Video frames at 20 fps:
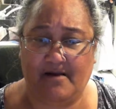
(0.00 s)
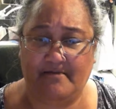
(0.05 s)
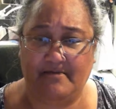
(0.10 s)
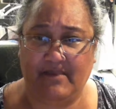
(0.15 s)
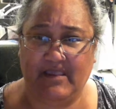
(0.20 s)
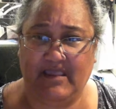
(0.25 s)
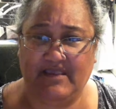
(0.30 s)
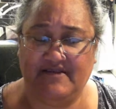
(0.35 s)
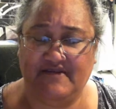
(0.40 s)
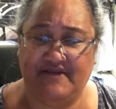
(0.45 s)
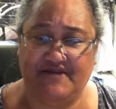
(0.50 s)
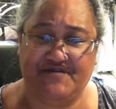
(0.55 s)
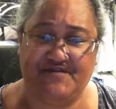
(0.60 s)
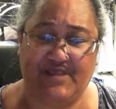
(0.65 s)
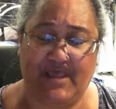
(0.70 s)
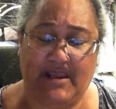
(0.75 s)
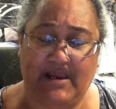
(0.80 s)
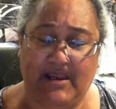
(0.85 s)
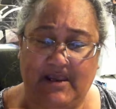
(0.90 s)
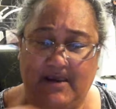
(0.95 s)
in the
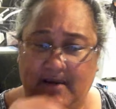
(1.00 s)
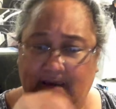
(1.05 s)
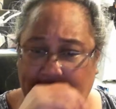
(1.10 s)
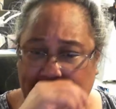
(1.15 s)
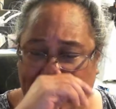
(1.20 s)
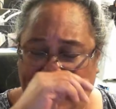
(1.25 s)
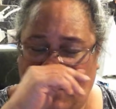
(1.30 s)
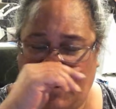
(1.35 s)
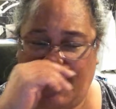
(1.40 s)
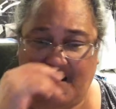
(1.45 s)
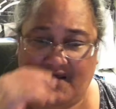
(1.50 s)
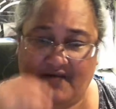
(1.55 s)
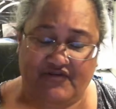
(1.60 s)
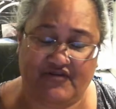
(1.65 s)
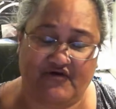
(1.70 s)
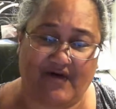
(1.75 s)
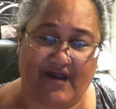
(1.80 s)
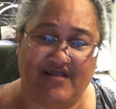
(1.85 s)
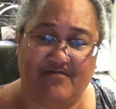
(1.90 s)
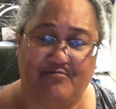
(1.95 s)
Senate, the
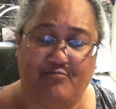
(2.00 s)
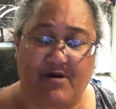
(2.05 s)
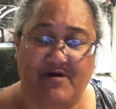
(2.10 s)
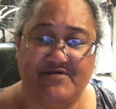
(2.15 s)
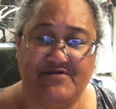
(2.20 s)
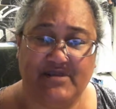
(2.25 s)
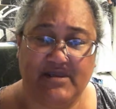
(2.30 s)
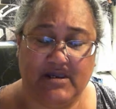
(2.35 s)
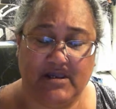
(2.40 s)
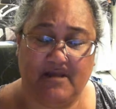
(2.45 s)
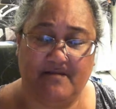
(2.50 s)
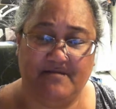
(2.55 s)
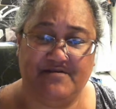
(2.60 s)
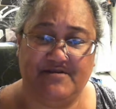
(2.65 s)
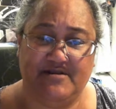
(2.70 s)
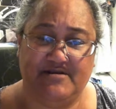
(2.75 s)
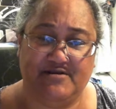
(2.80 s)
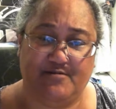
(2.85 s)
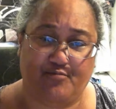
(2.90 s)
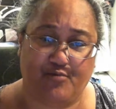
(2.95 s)
Vice President comes
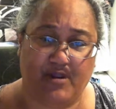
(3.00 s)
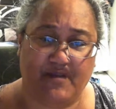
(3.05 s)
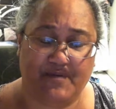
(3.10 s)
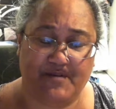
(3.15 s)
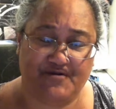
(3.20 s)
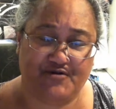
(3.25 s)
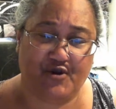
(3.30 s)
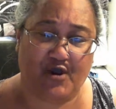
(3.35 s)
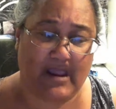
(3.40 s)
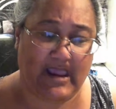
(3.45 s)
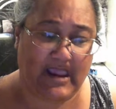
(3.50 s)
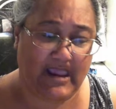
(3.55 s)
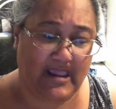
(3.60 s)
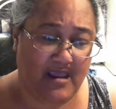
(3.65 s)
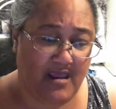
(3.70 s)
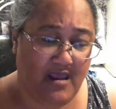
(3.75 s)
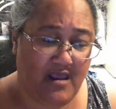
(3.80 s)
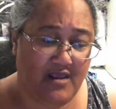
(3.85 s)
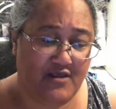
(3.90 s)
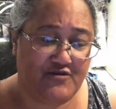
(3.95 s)
in to break the tie.
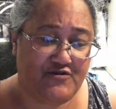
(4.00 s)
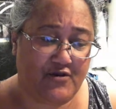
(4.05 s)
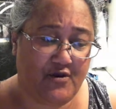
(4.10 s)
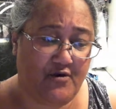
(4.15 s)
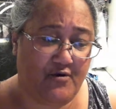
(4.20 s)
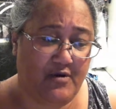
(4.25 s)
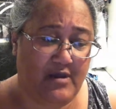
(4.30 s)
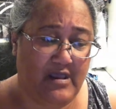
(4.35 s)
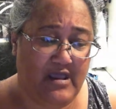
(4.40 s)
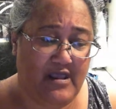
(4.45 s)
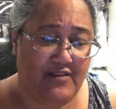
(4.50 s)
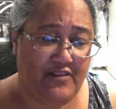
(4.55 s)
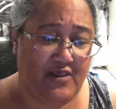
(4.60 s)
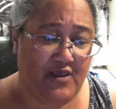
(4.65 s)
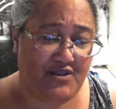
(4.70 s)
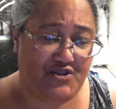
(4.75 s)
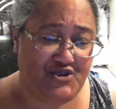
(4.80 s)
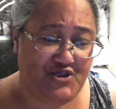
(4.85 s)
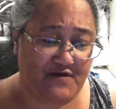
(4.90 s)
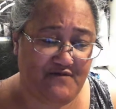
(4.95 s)
So the
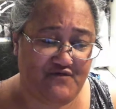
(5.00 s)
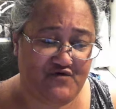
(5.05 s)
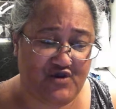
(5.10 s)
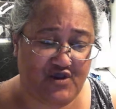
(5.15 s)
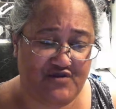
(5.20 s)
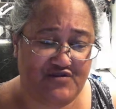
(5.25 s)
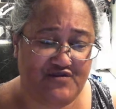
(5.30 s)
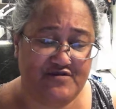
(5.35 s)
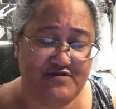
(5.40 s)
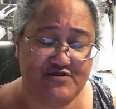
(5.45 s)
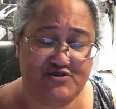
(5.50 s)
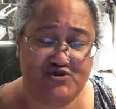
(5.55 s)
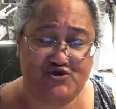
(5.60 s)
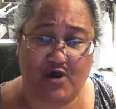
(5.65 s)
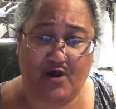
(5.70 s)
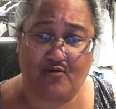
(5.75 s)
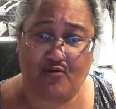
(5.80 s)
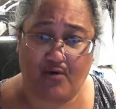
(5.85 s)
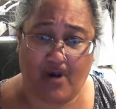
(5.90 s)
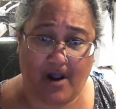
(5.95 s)
Chief Justice is
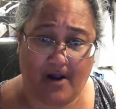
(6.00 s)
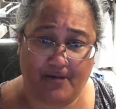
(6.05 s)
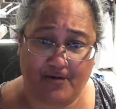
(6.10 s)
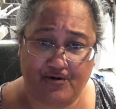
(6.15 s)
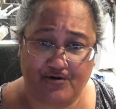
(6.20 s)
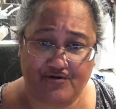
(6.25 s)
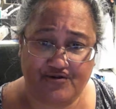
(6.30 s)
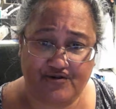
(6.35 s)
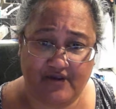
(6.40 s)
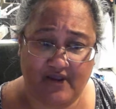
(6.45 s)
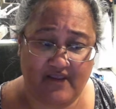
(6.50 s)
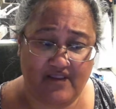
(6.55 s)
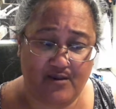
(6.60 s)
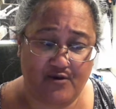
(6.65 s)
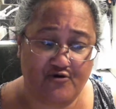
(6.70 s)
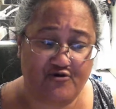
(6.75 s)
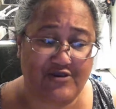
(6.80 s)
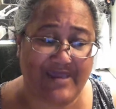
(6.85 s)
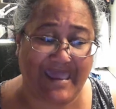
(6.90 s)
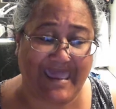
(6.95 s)
John Roberts, and
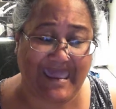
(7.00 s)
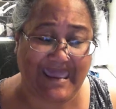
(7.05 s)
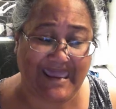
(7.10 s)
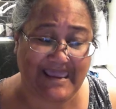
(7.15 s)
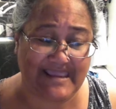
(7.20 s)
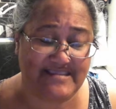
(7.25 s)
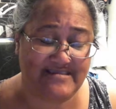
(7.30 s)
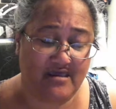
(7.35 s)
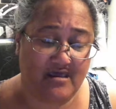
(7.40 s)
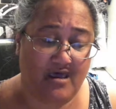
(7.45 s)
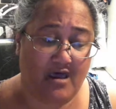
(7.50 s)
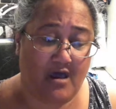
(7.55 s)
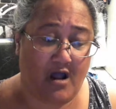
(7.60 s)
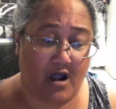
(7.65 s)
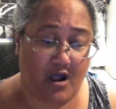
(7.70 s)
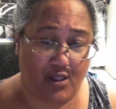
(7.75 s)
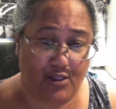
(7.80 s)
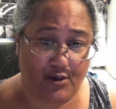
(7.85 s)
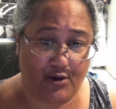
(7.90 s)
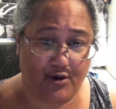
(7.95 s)
there's 8
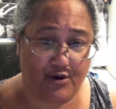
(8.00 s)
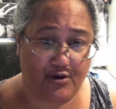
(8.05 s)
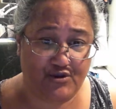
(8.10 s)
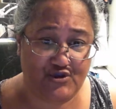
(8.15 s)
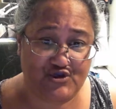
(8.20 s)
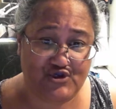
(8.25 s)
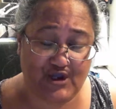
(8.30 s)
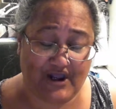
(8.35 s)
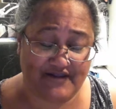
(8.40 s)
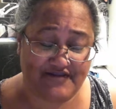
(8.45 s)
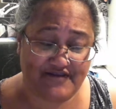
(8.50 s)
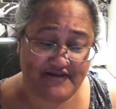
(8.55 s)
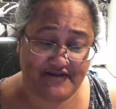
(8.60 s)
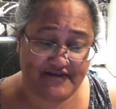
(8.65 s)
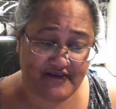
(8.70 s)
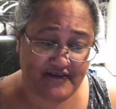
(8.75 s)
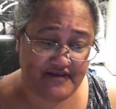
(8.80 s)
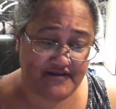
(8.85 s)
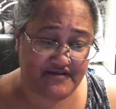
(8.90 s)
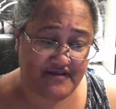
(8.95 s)
other
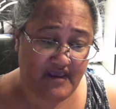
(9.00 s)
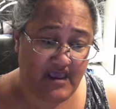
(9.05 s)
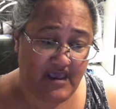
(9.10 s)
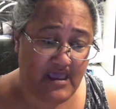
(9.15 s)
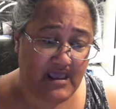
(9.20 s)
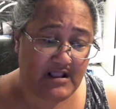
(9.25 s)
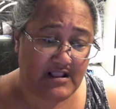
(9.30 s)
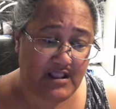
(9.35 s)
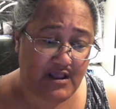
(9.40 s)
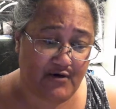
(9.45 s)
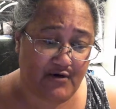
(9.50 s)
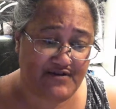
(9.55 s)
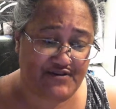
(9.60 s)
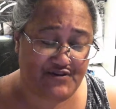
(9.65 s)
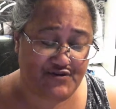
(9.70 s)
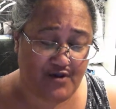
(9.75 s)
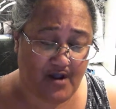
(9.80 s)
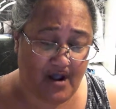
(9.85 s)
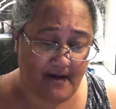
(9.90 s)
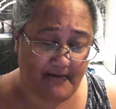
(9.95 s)
justices: Clarence
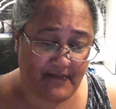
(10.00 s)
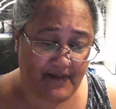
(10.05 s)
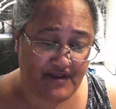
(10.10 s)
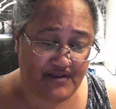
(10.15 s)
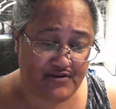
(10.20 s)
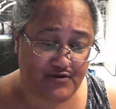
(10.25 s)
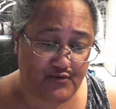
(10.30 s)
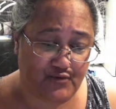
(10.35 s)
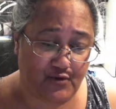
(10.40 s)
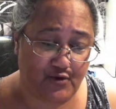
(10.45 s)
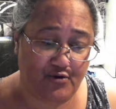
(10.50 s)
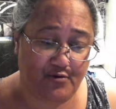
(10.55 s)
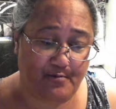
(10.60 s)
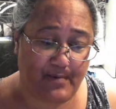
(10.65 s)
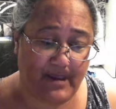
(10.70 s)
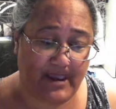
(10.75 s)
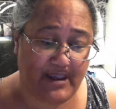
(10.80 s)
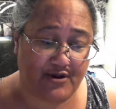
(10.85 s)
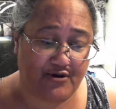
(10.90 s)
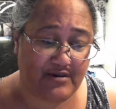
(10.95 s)
Thomas, Ruth
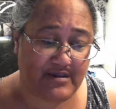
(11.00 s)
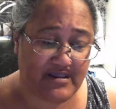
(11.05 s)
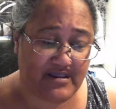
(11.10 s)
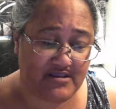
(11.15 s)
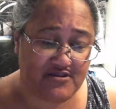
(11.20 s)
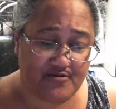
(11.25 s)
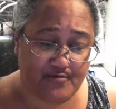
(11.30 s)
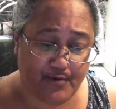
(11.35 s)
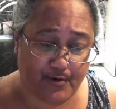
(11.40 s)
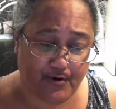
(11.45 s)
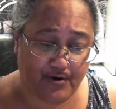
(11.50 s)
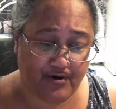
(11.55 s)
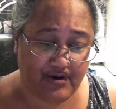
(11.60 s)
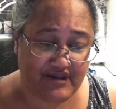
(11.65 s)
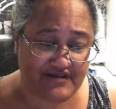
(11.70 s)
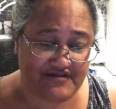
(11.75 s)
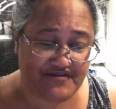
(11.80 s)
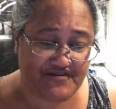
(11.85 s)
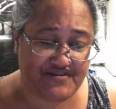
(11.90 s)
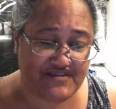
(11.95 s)
Bader Ginsburg,
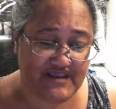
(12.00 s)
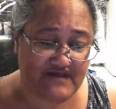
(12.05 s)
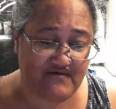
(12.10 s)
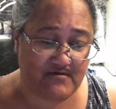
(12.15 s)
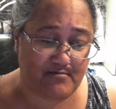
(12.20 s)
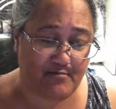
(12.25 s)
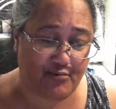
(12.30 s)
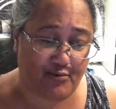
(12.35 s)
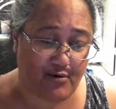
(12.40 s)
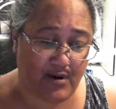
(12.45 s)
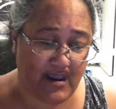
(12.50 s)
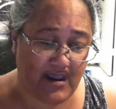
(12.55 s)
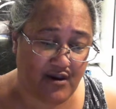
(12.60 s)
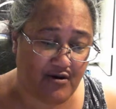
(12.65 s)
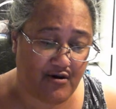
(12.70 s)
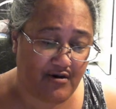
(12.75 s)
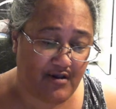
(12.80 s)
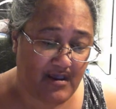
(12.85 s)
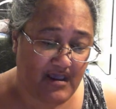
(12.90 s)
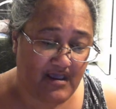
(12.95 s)
Stephen
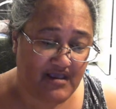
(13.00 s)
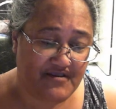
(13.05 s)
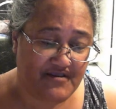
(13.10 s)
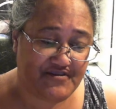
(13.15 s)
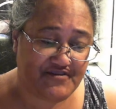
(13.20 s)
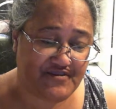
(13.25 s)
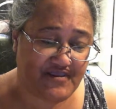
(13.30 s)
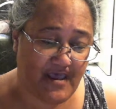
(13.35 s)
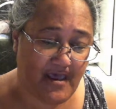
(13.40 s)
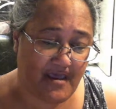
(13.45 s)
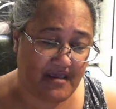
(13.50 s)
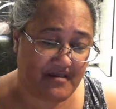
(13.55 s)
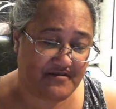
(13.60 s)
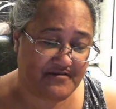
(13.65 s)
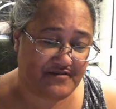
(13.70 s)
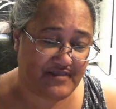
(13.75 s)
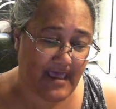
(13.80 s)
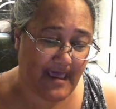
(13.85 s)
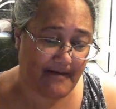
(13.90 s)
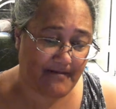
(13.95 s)
Breyer,
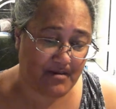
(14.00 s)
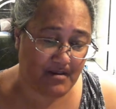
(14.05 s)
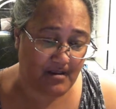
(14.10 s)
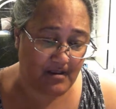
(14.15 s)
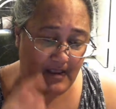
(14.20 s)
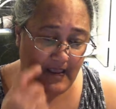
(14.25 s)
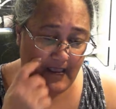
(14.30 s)
Samuel